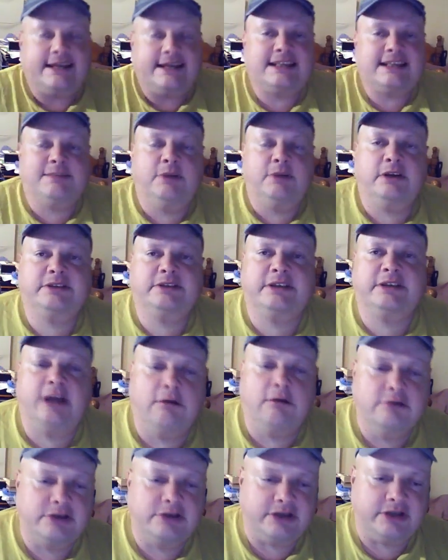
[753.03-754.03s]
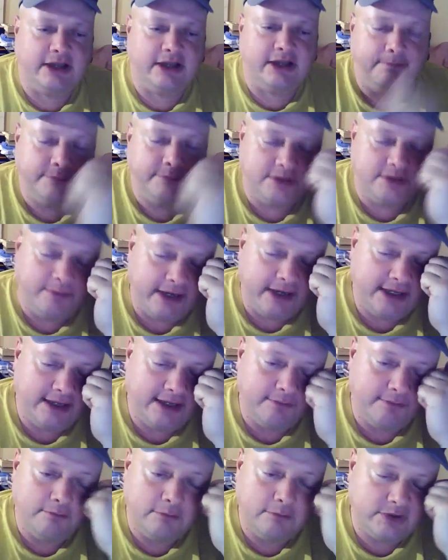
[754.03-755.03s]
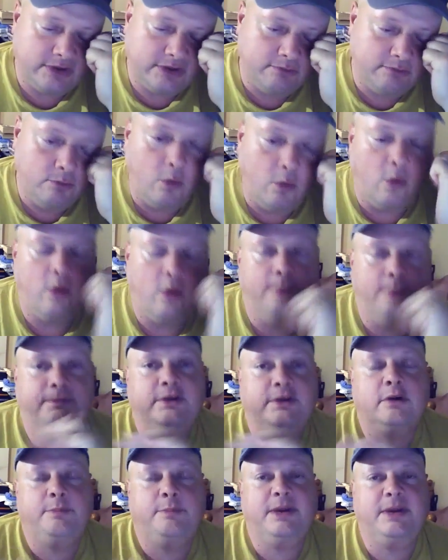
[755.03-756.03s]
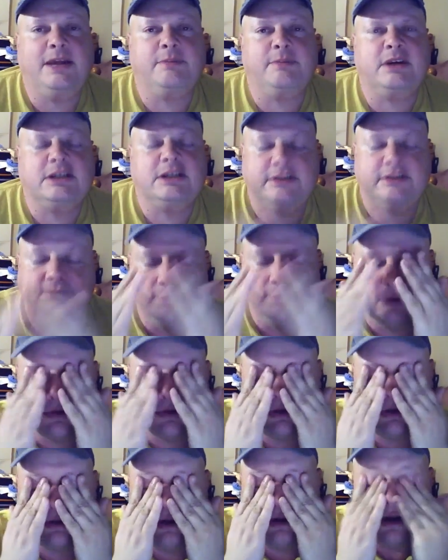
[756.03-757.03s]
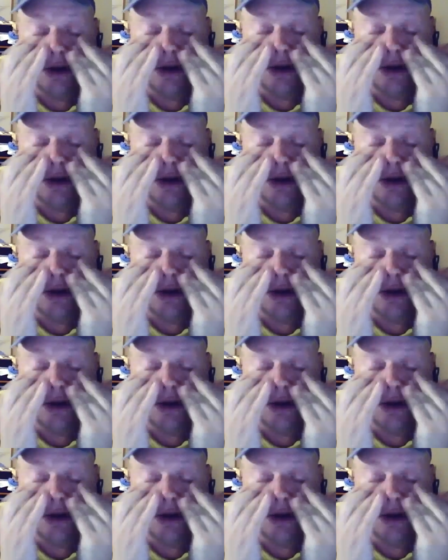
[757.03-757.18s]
decimalised the currency to make it more European, because if you look at